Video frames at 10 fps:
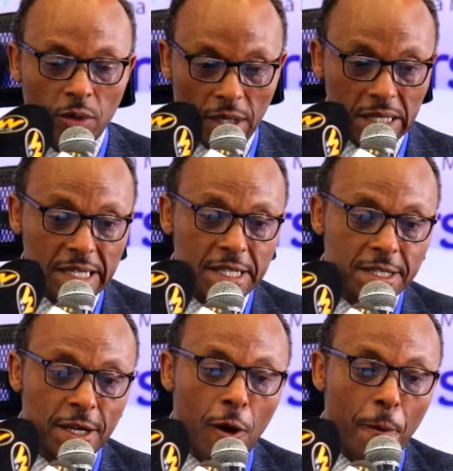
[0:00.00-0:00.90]
researchers
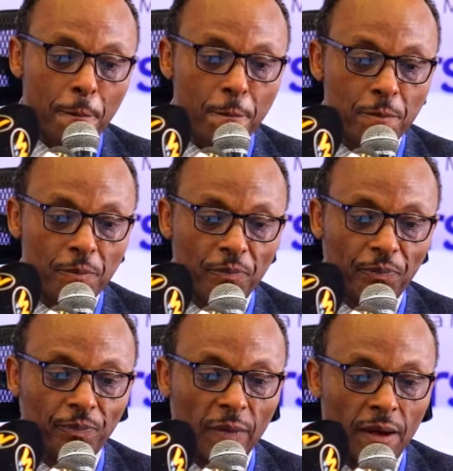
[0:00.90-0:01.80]
now.
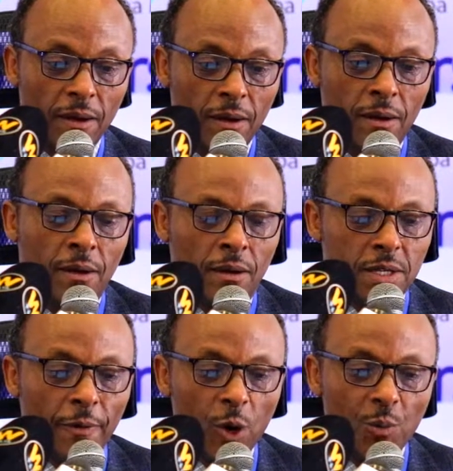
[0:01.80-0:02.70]

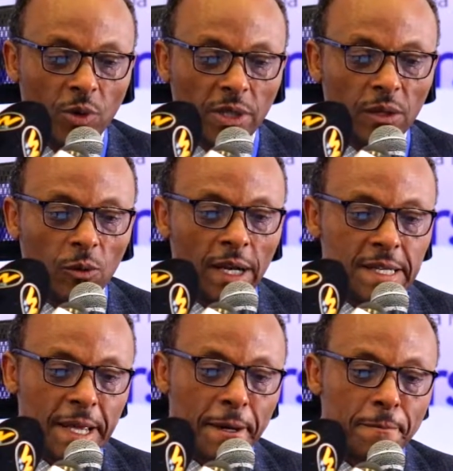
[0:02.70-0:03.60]
The very important one is
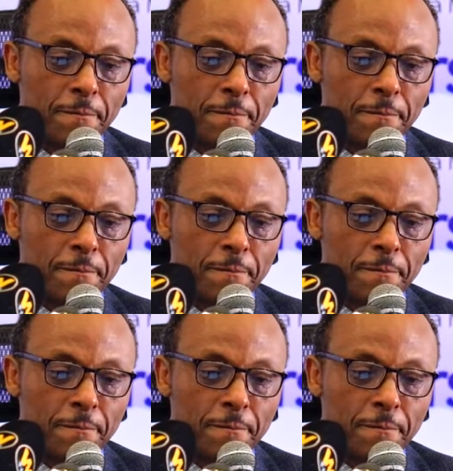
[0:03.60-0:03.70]
here.